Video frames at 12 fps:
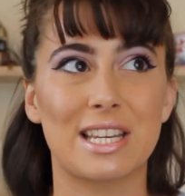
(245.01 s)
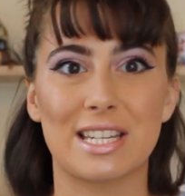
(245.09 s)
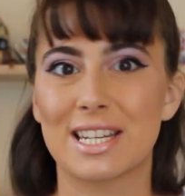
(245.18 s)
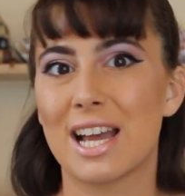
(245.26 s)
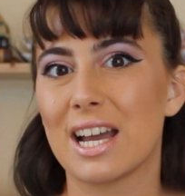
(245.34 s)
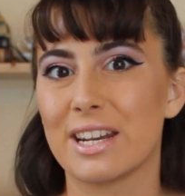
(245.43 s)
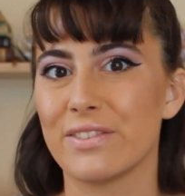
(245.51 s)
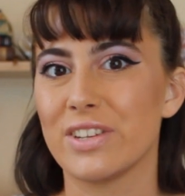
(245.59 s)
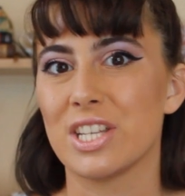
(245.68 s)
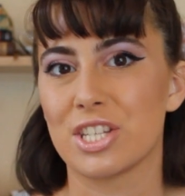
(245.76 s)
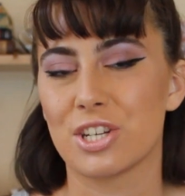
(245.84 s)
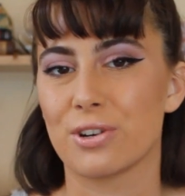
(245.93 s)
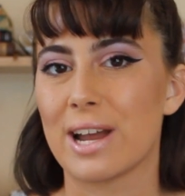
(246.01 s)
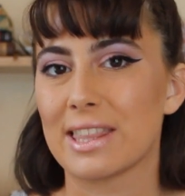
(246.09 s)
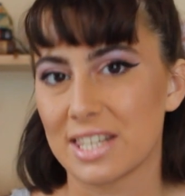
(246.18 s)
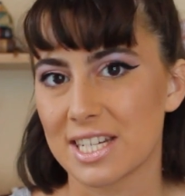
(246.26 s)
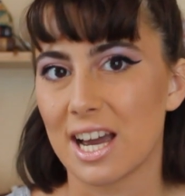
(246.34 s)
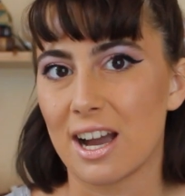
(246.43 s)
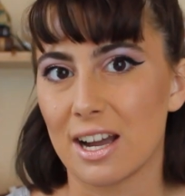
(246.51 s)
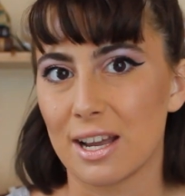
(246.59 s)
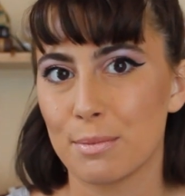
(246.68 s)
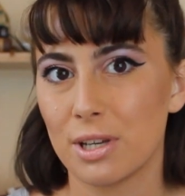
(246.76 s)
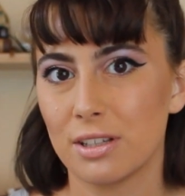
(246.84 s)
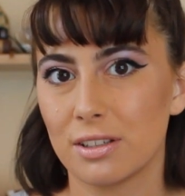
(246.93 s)
things kind of easier at the
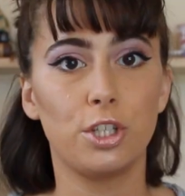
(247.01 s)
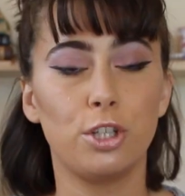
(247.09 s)
time.